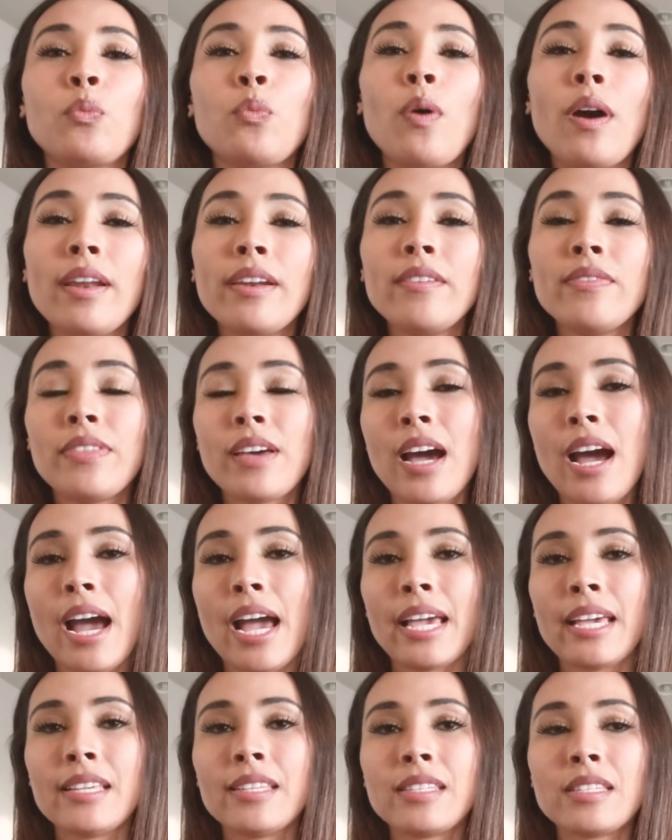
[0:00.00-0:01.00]
one of the
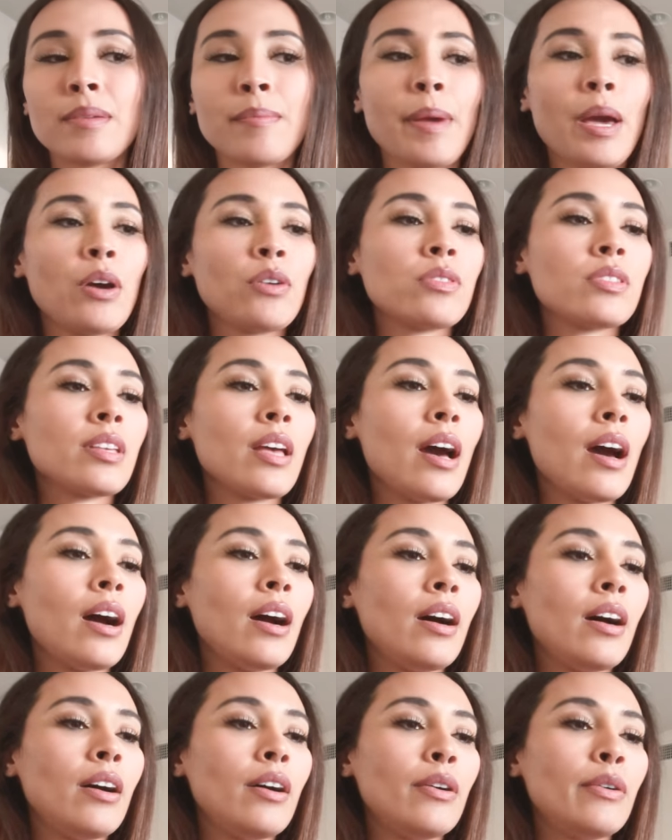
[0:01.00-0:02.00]
highest amounts
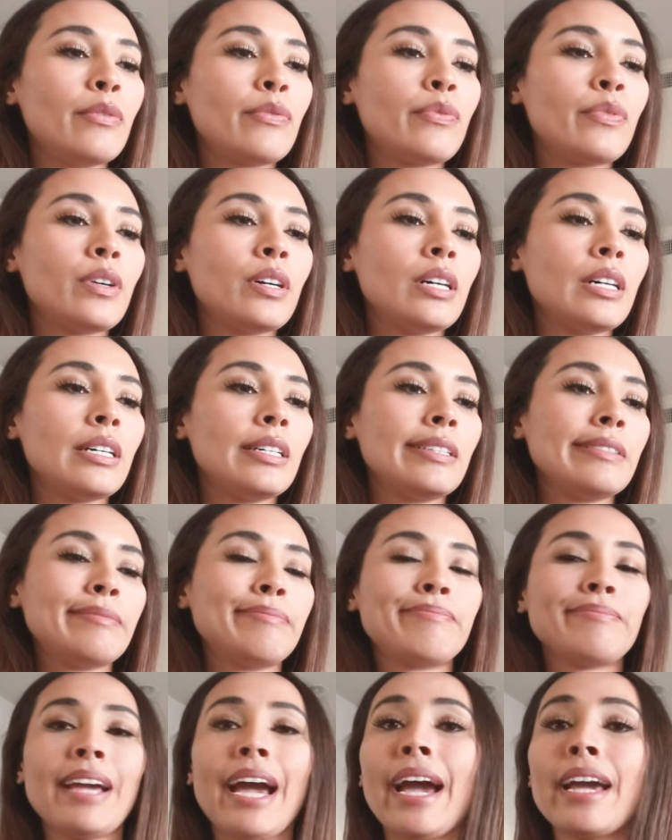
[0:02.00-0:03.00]
of
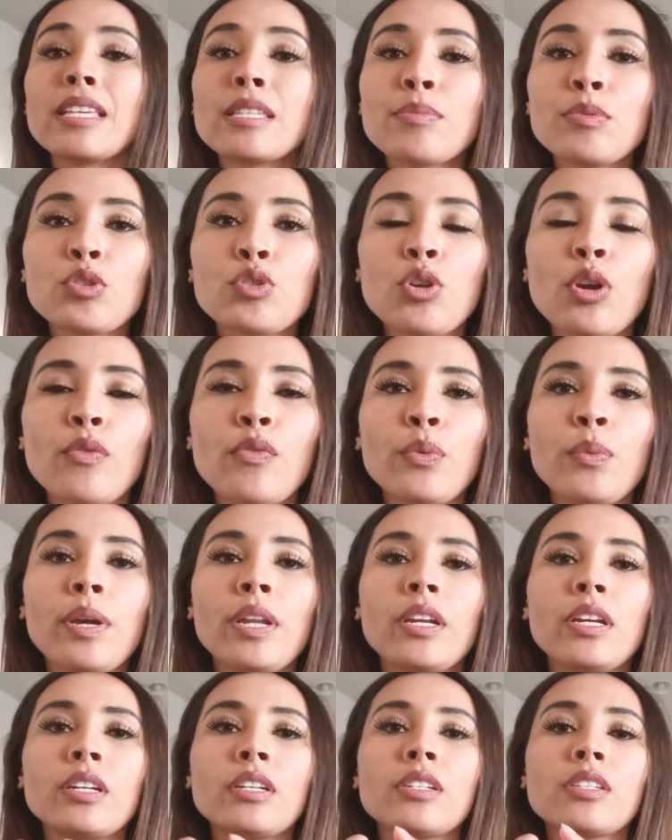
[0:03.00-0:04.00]
Heisman Trophy
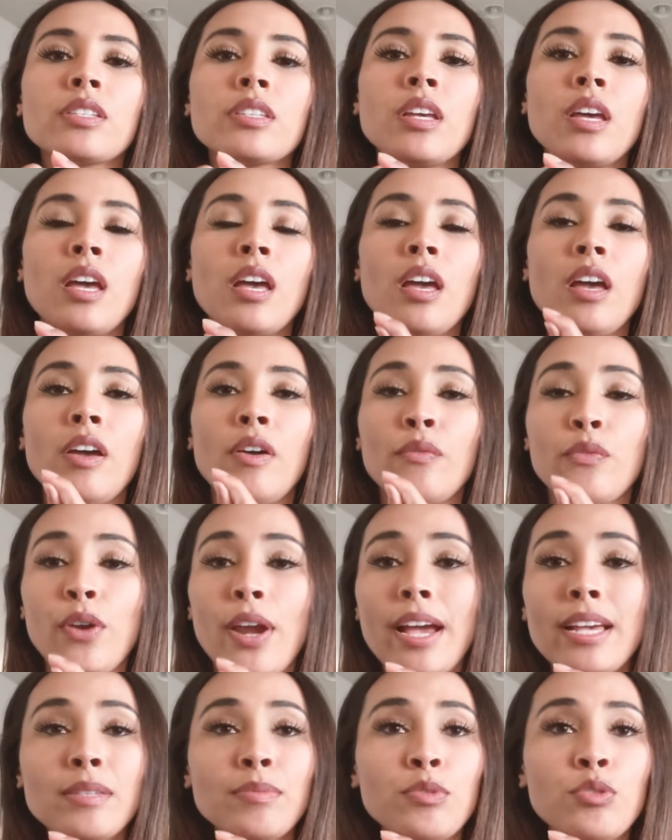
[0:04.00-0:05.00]
winners,
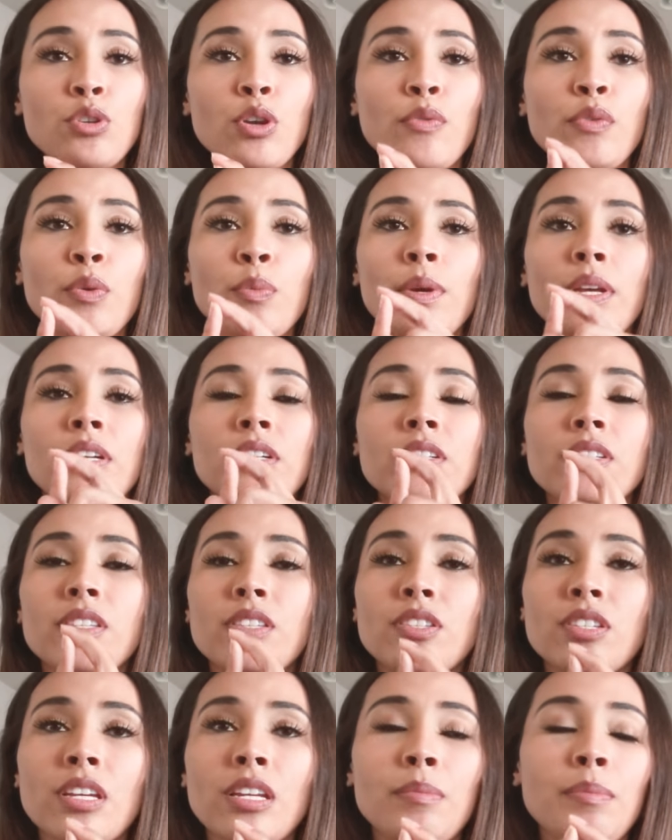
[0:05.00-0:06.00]
For Heisman Trophy winners,
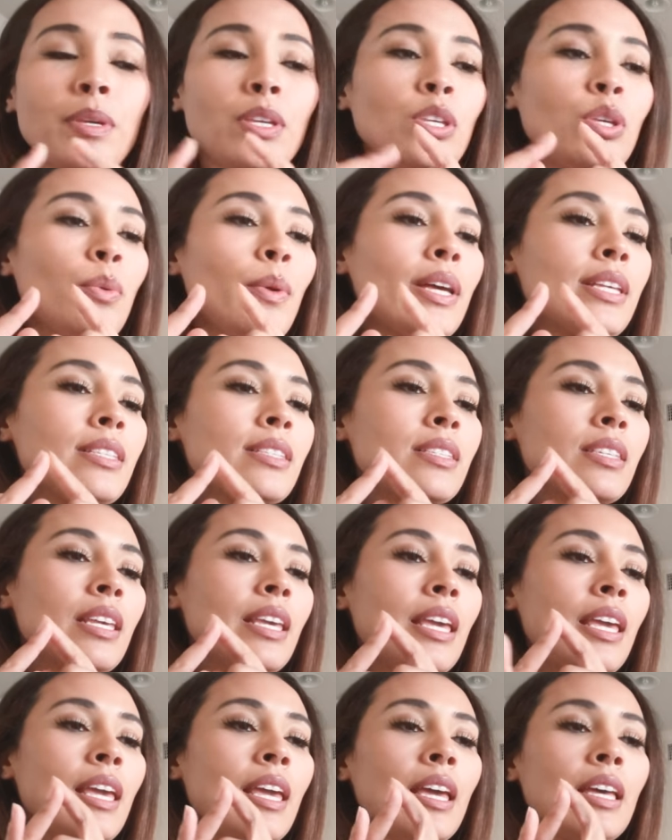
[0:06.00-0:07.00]
it's going to be
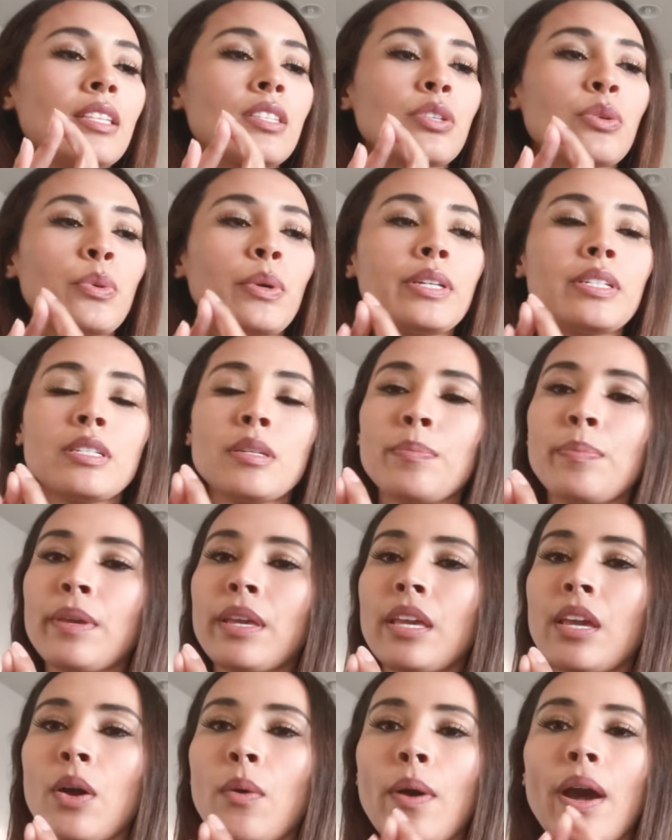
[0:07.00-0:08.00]
USC, it's going to
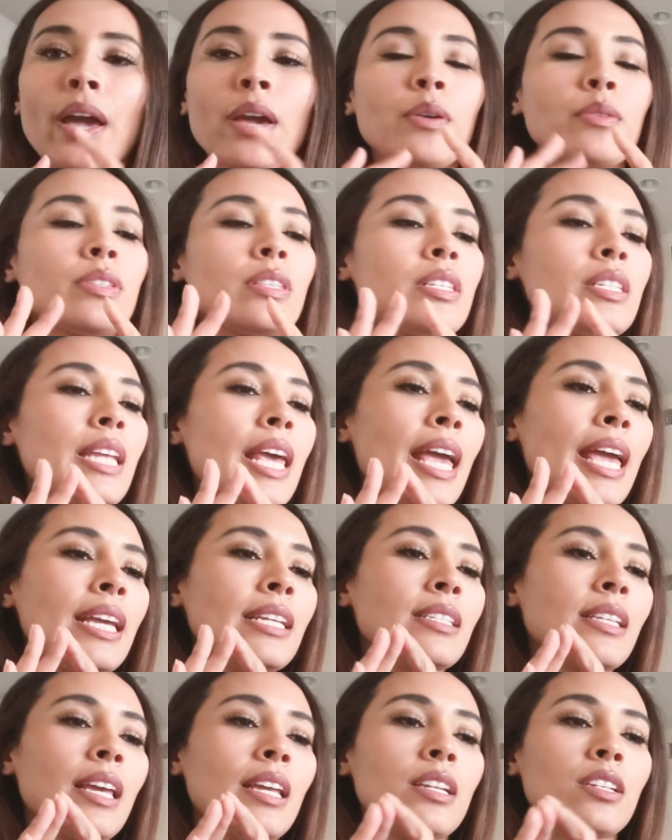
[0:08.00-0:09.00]
be Ohio
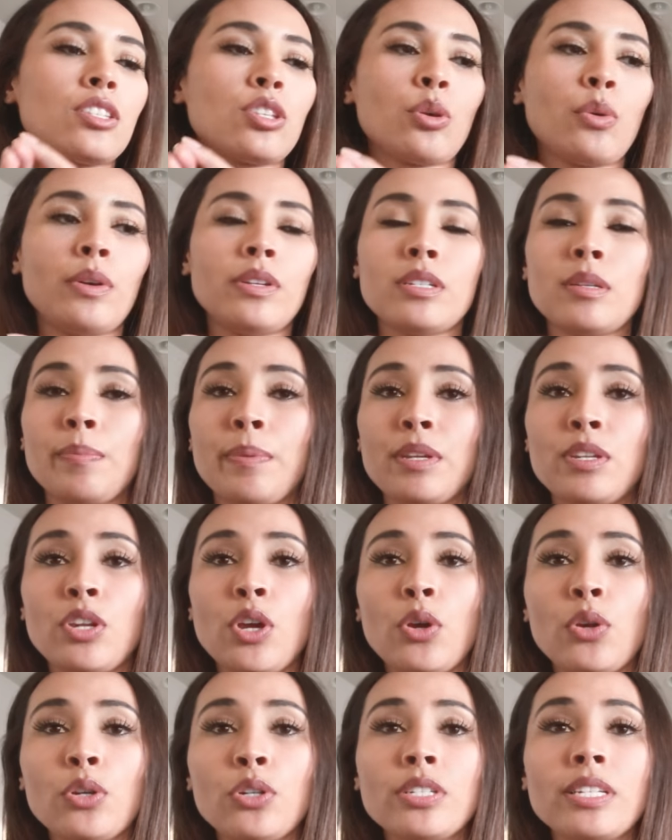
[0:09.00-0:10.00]
State, and it's going to be
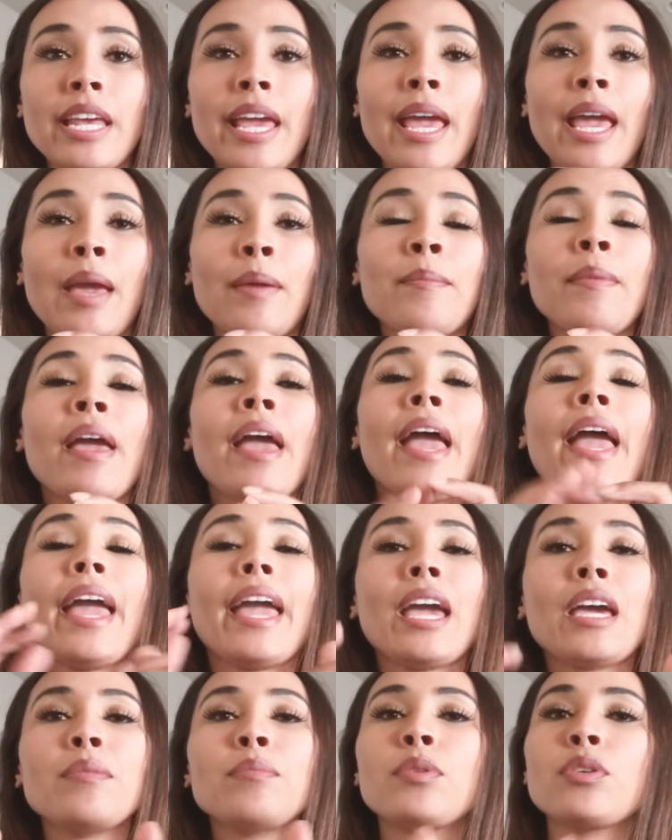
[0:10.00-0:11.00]
Notre Dame.
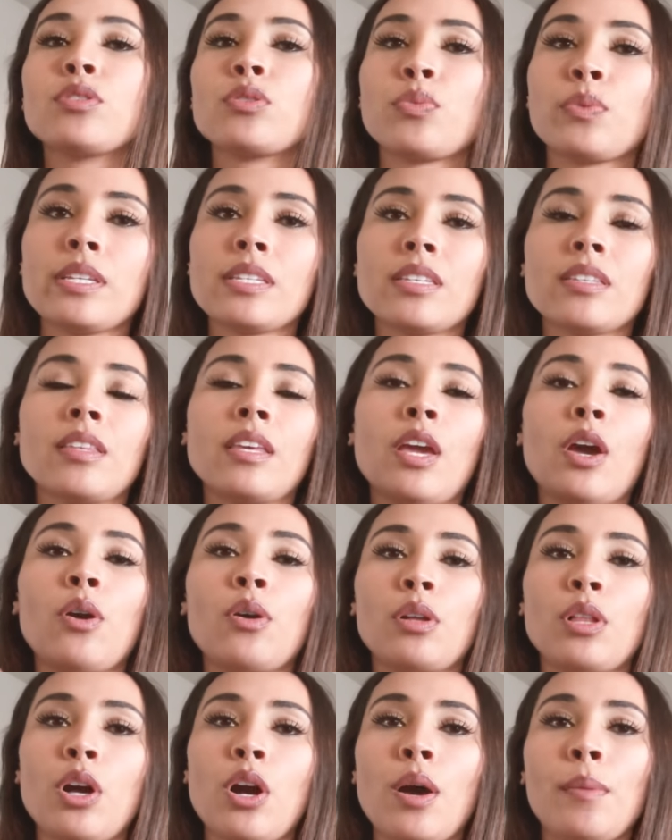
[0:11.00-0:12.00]
And most recently,
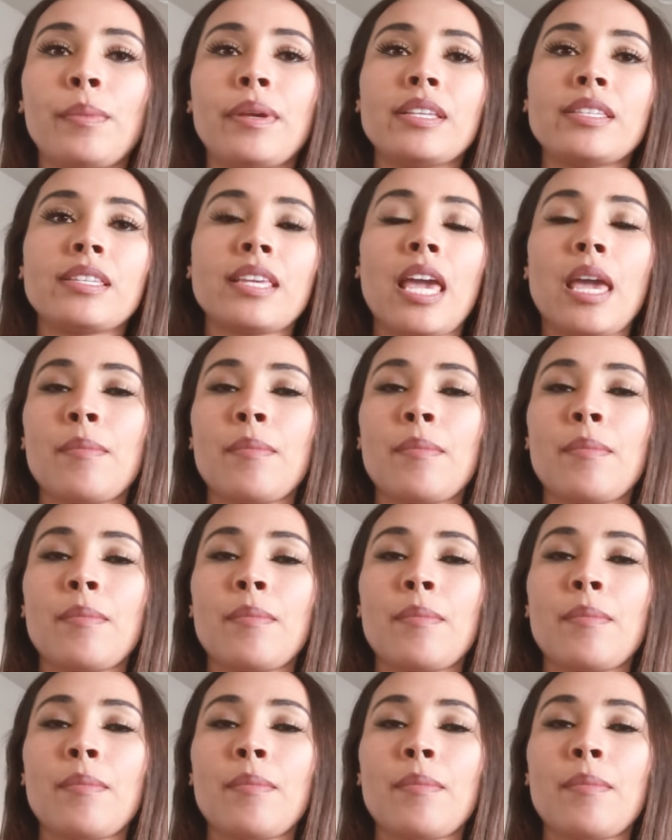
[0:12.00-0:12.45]
Oklahoma has